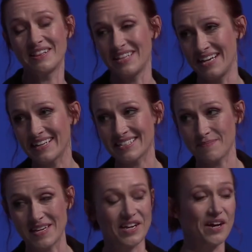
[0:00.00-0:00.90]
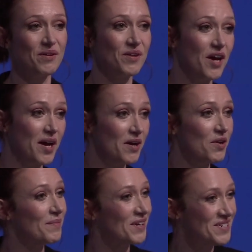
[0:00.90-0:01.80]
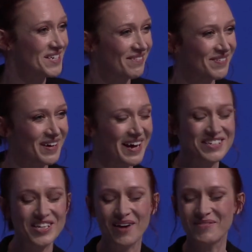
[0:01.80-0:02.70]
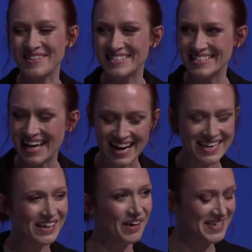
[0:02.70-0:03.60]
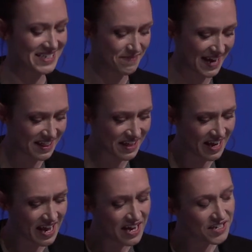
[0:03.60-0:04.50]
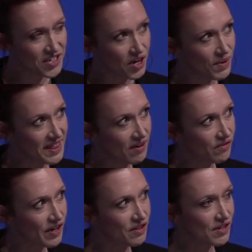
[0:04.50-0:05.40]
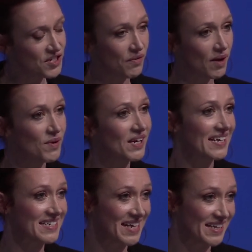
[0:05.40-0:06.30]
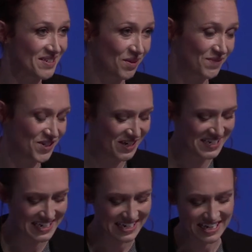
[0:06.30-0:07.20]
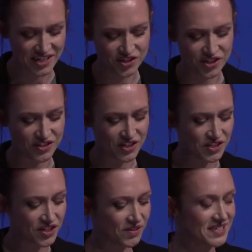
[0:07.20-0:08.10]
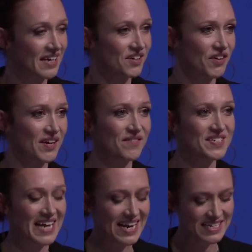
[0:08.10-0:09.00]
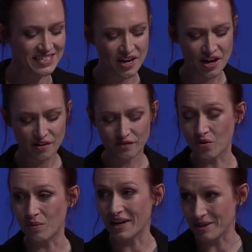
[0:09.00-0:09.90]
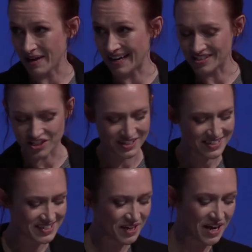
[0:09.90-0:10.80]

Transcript: the next speaker, who I'm going to have a chat with today, Chloe Smith. So without further ado, I would like to take this opportunity to introduce you to your Secretary of State for Work and Pensions.